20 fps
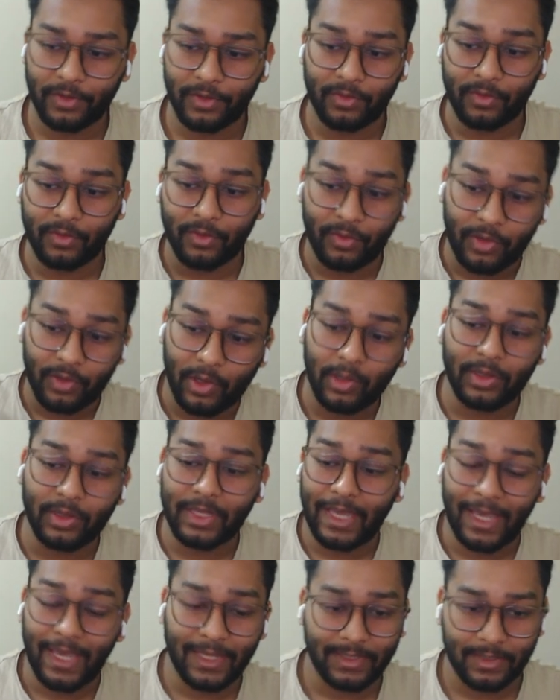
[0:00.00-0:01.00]
for it to load
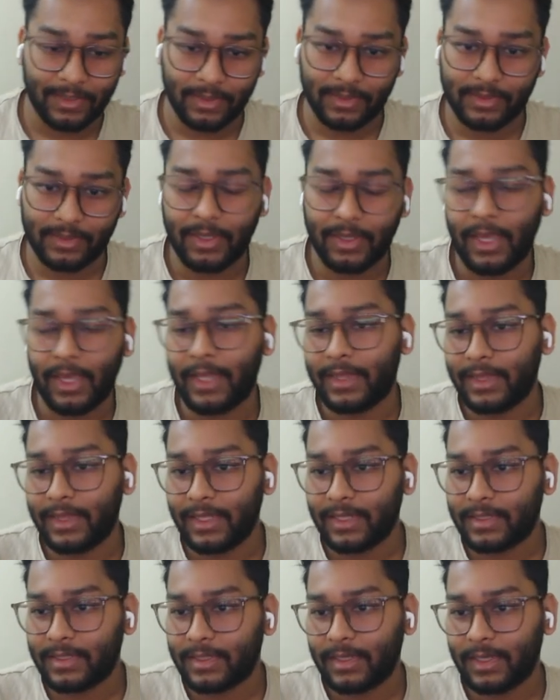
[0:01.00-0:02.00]
all the assets.
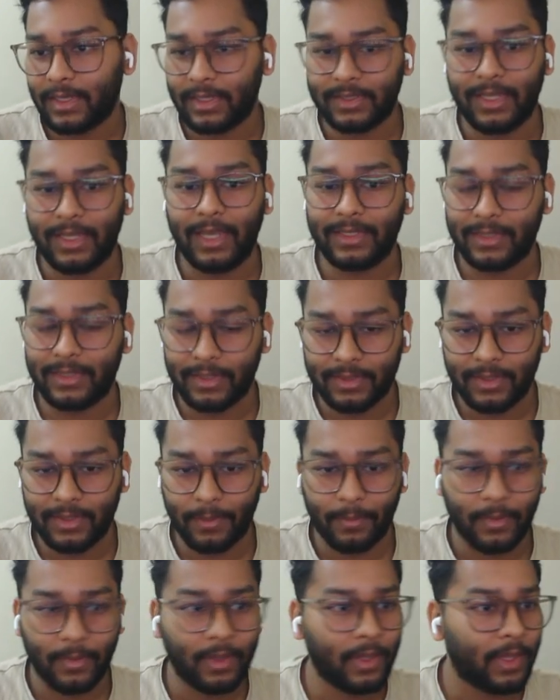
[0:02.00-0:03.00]
And this is
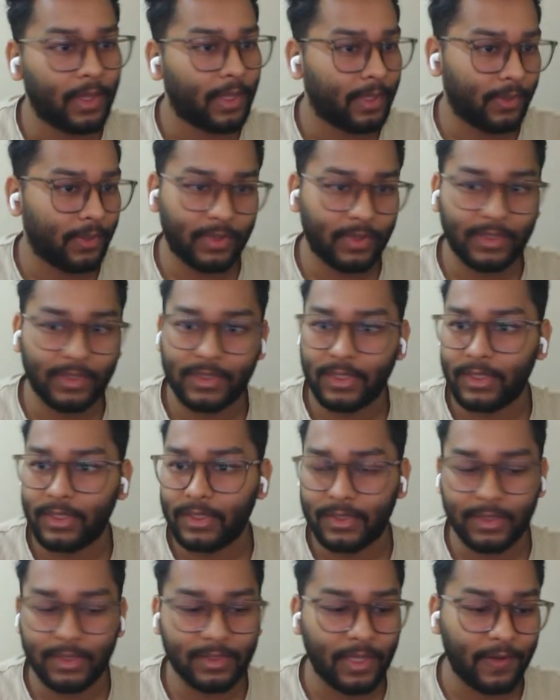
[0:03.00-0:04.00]
IsaacSim. You
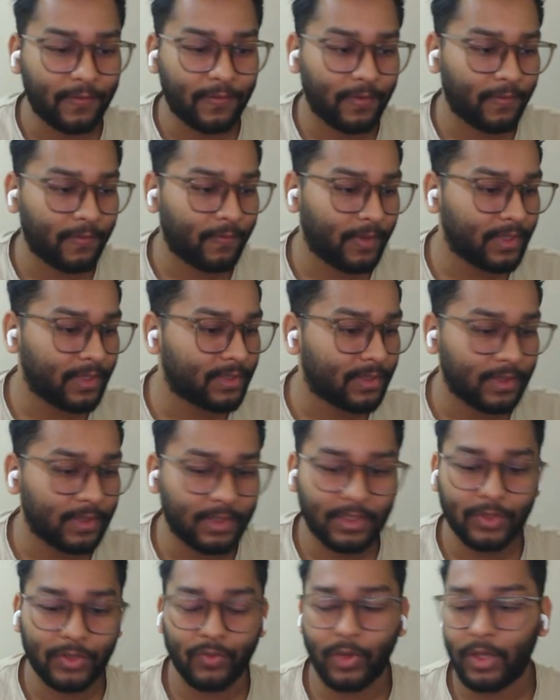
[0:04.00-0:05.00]
can see this is the
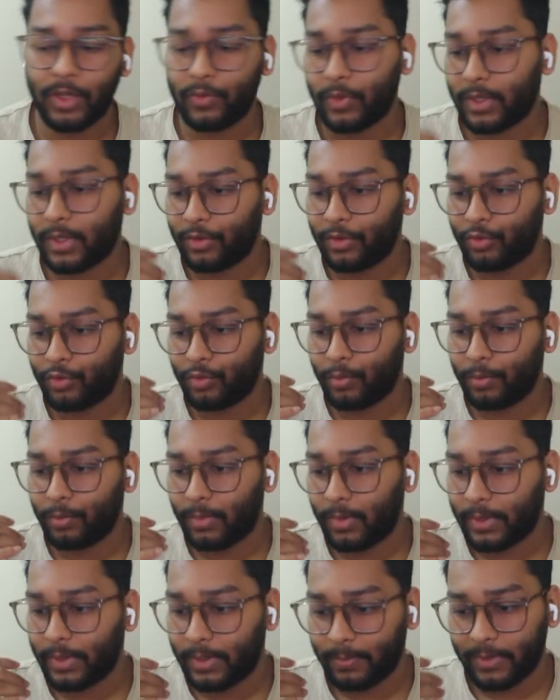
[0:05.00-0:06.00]
interface. This is where we can
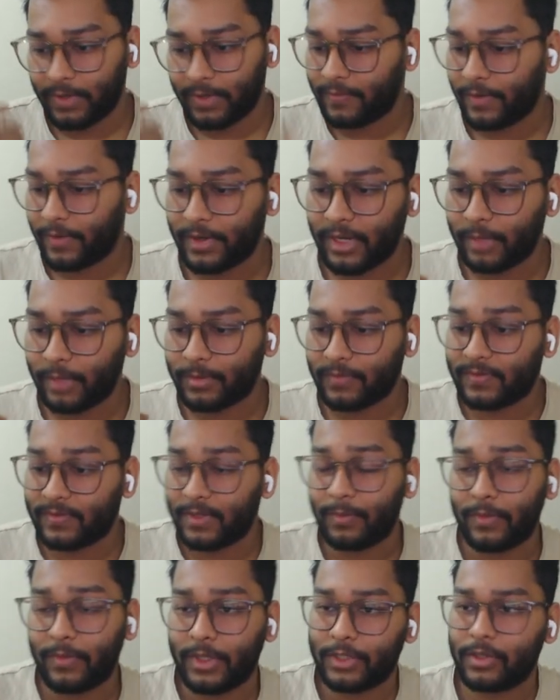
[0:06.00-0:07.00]
do different
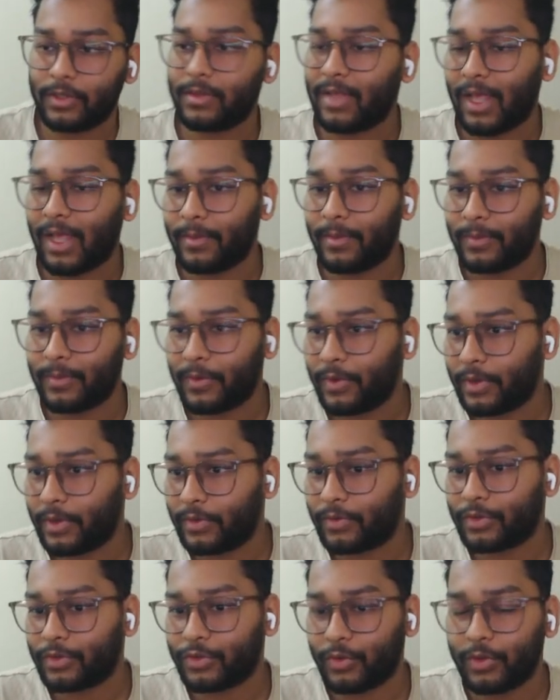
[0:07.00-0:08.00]
types of simulation.
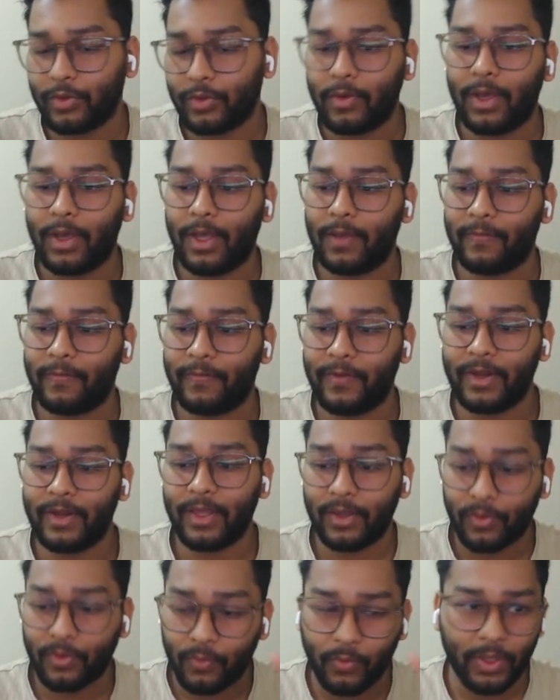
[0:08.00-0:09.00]
I'm going to show you a
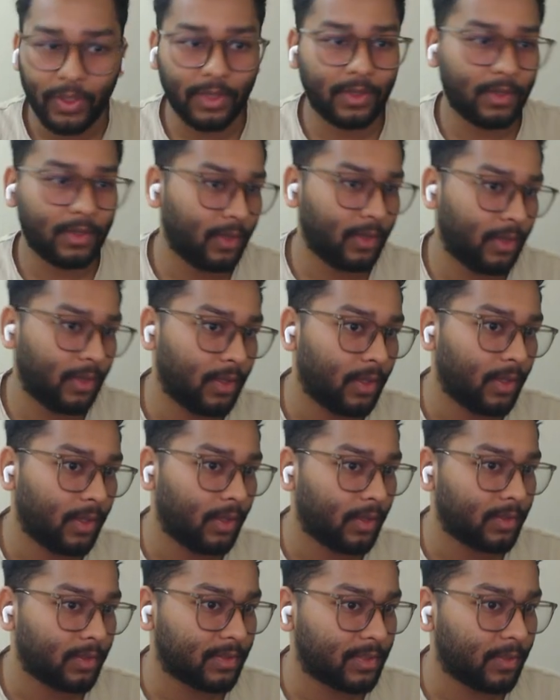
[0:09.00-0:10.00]
very quick
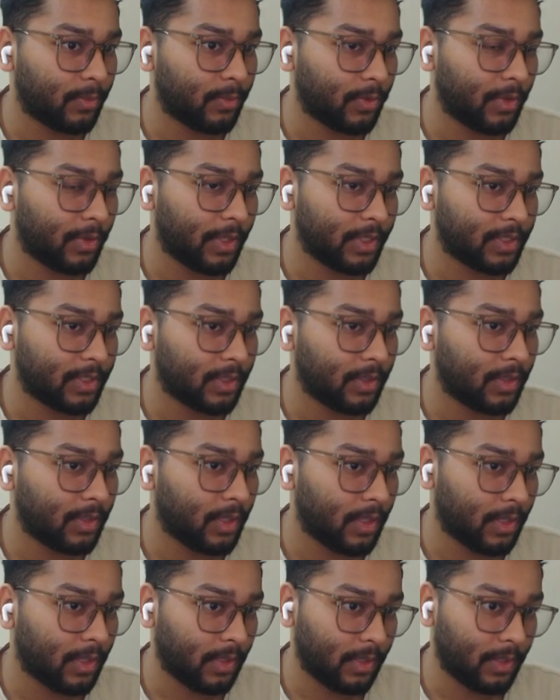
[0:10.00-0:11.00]

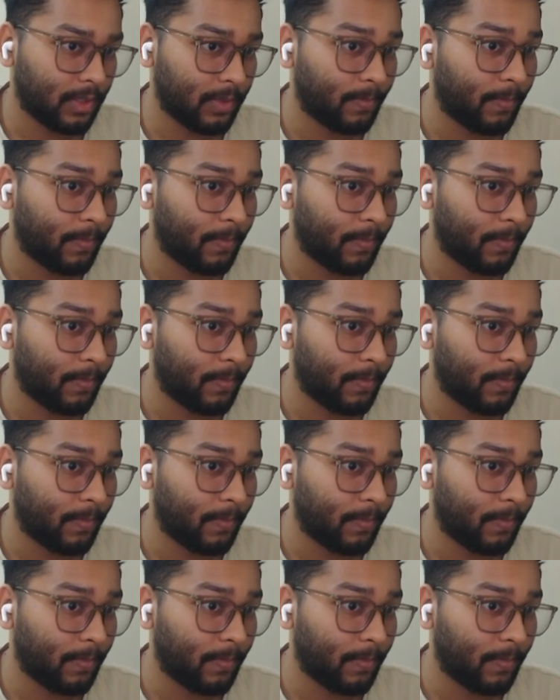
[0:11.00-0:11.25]
simulation,